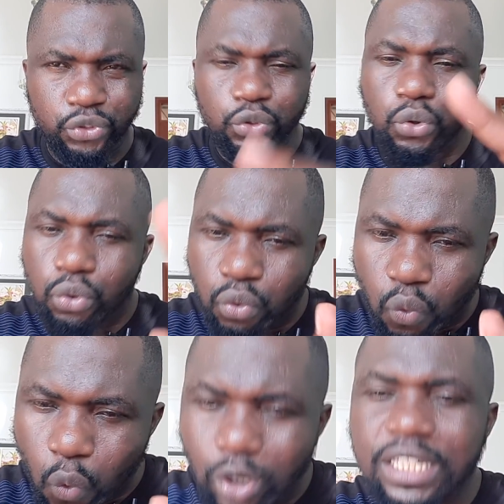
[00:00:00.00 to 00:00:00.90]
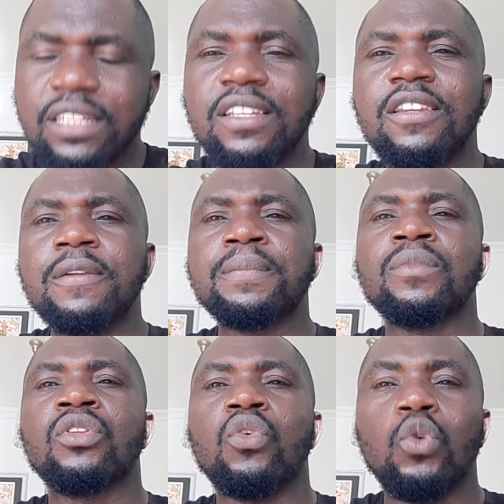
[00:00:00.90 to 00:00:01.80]
So what he did
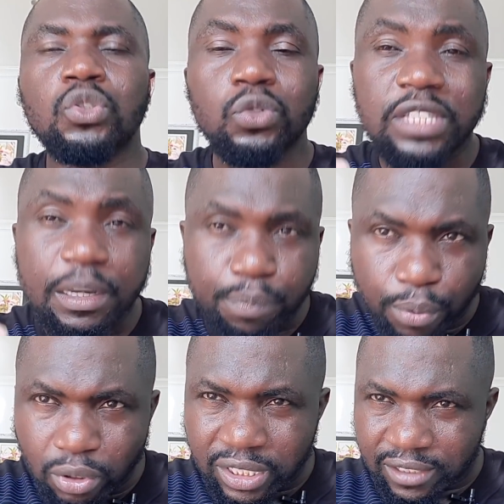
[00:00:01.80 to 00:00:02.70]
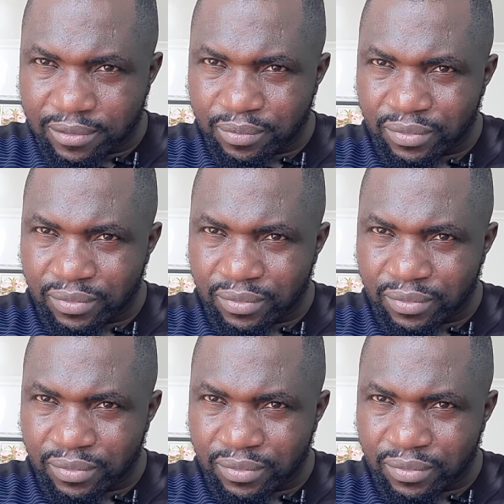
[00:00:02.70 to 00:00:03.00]
was to start plotting.